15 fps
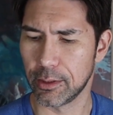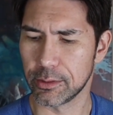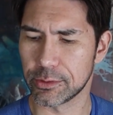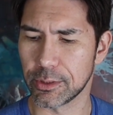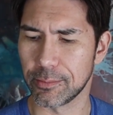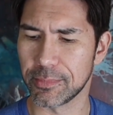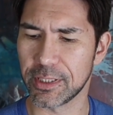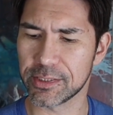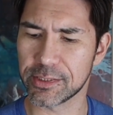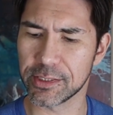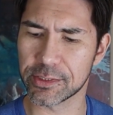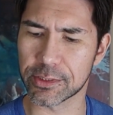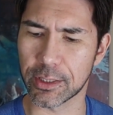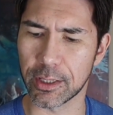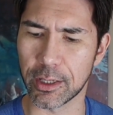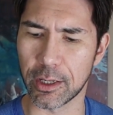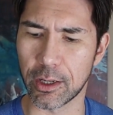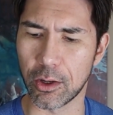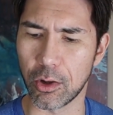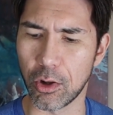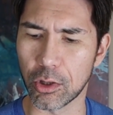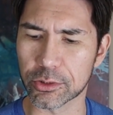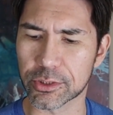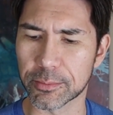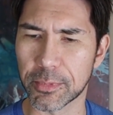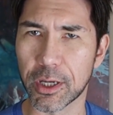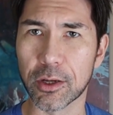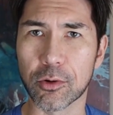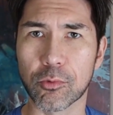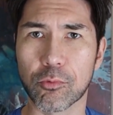some. This is a uh,
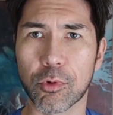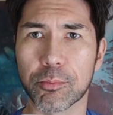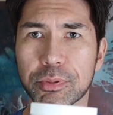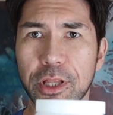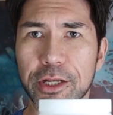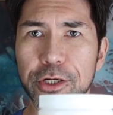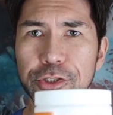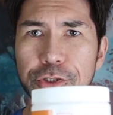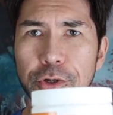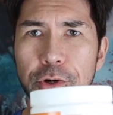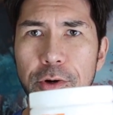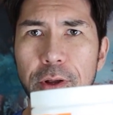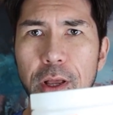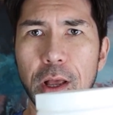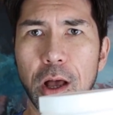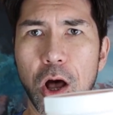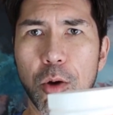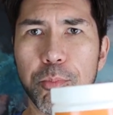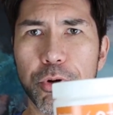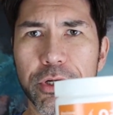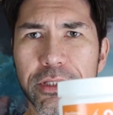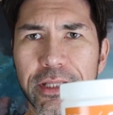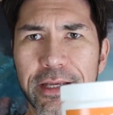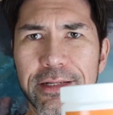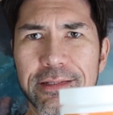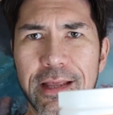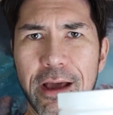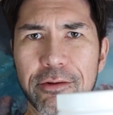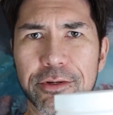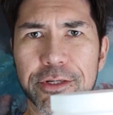Ultima Replenisher. I'll put a
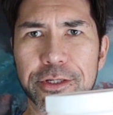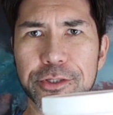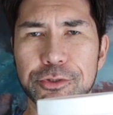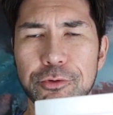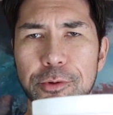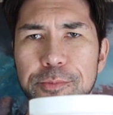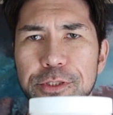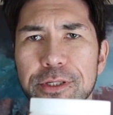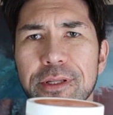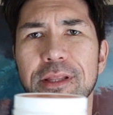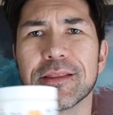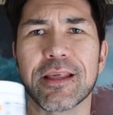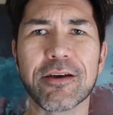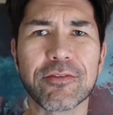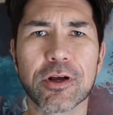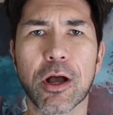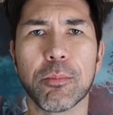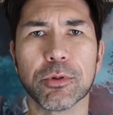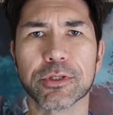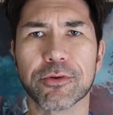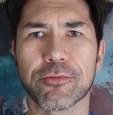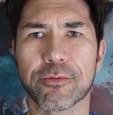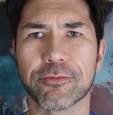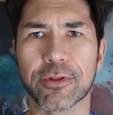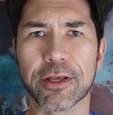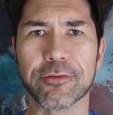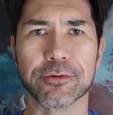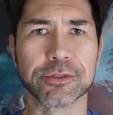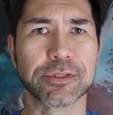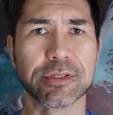link down in the description. They have a couple different
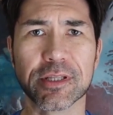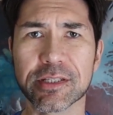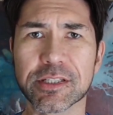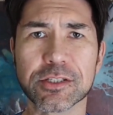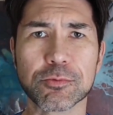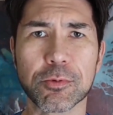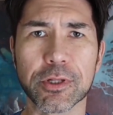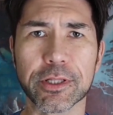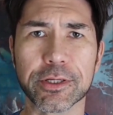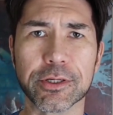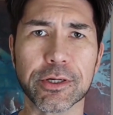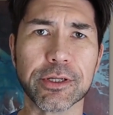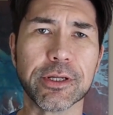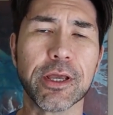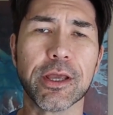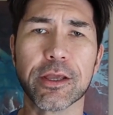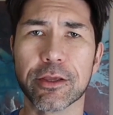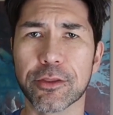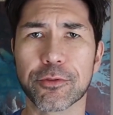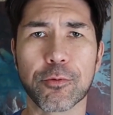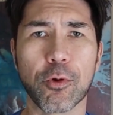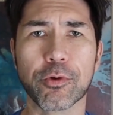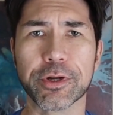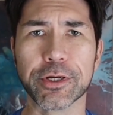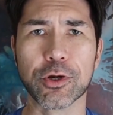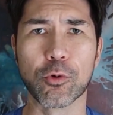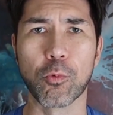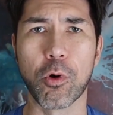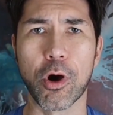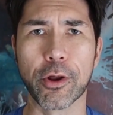flavors. This is really good. You throw it in
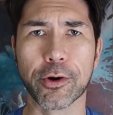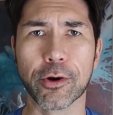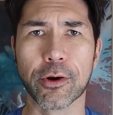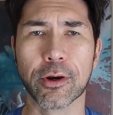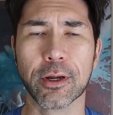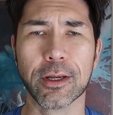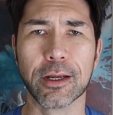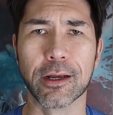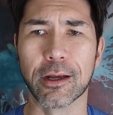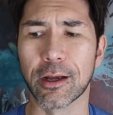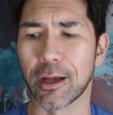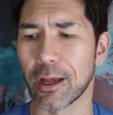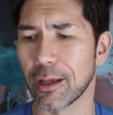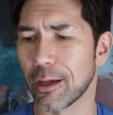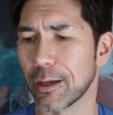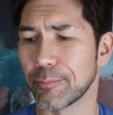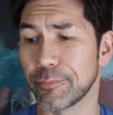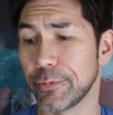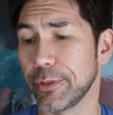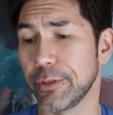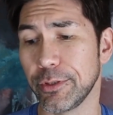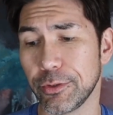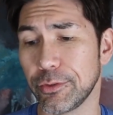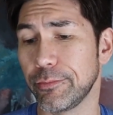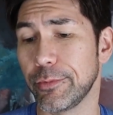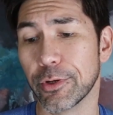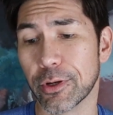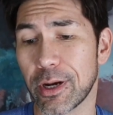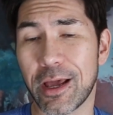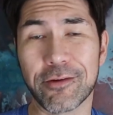your water. Uh, I, I,
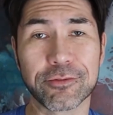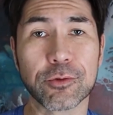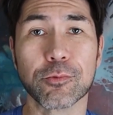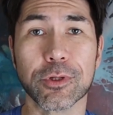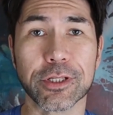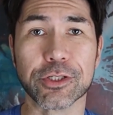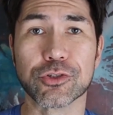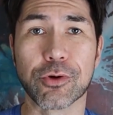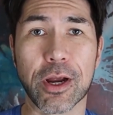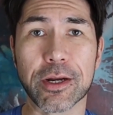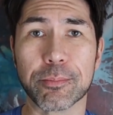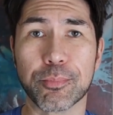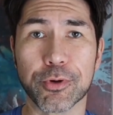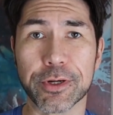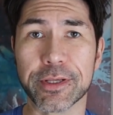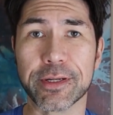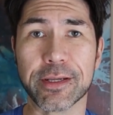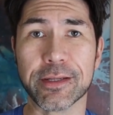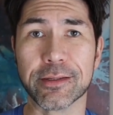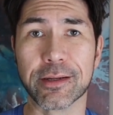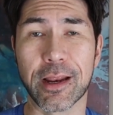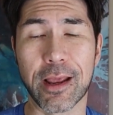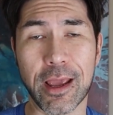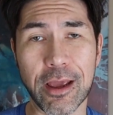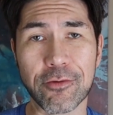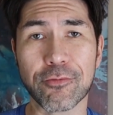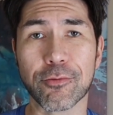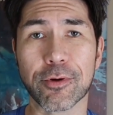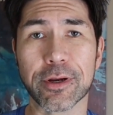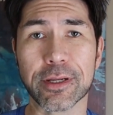you're gonna have to really try to put it in
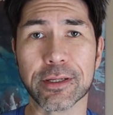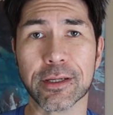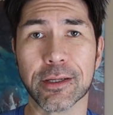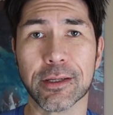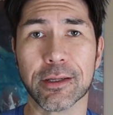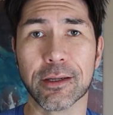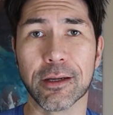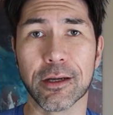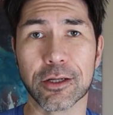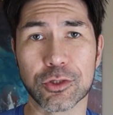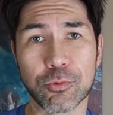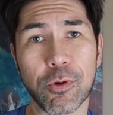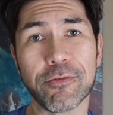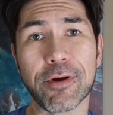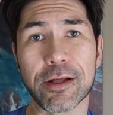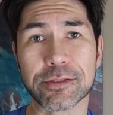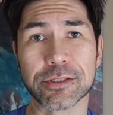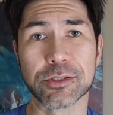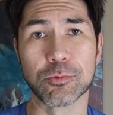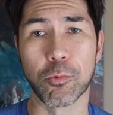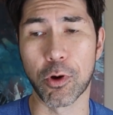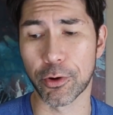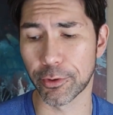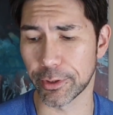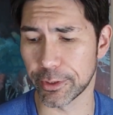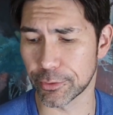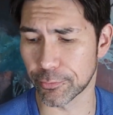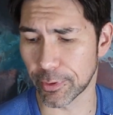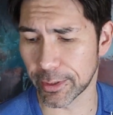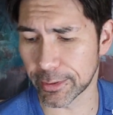every uh, 12 ounces of water
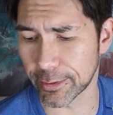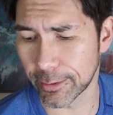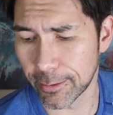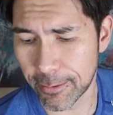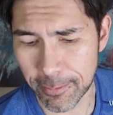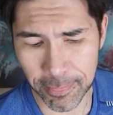you drink.